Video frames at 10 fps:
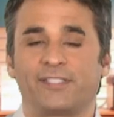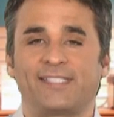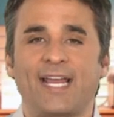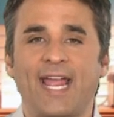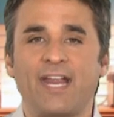The
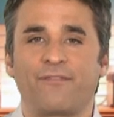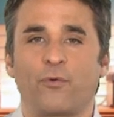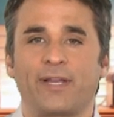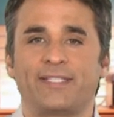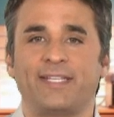SET
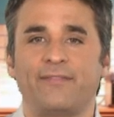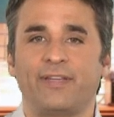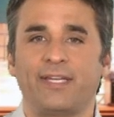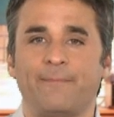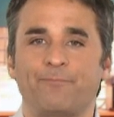840
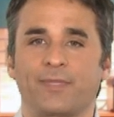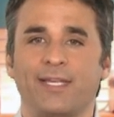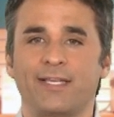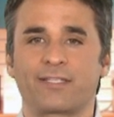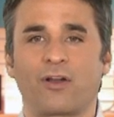TV
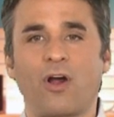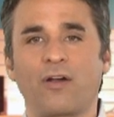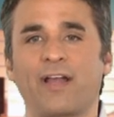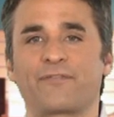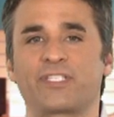is an
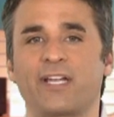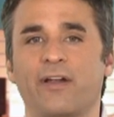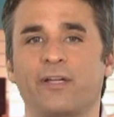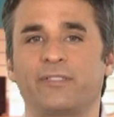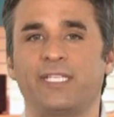RF
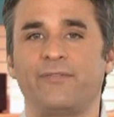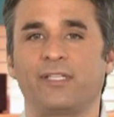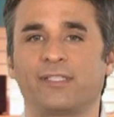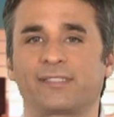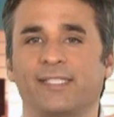stereo TV
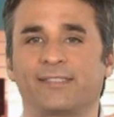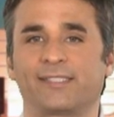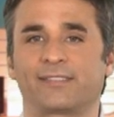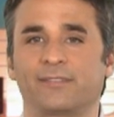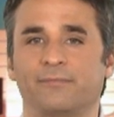listening
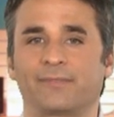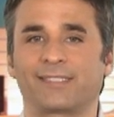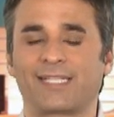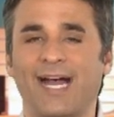system that's